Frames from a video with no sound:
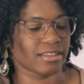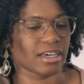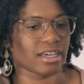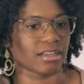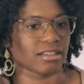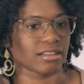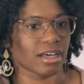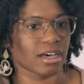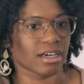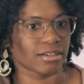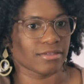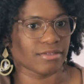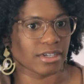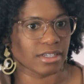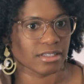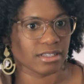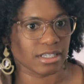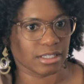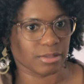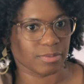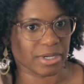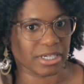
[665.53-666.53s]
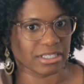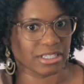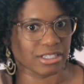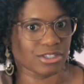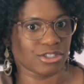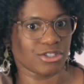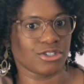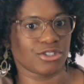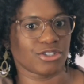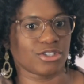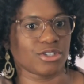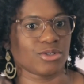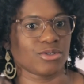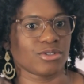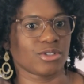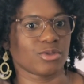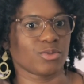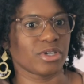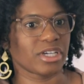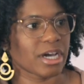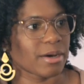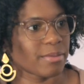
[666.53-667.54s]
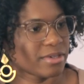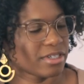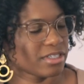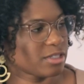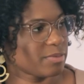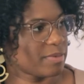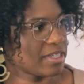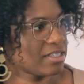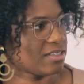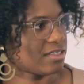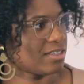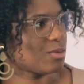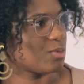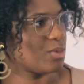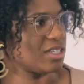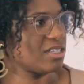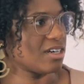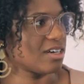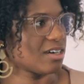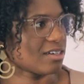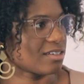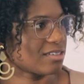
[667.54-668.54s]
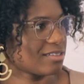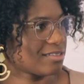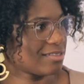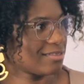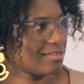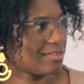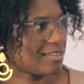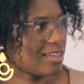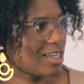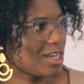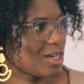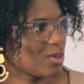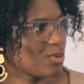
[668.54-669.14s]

that a lot of us as practitioners do is we come into spaces and we talk, mm.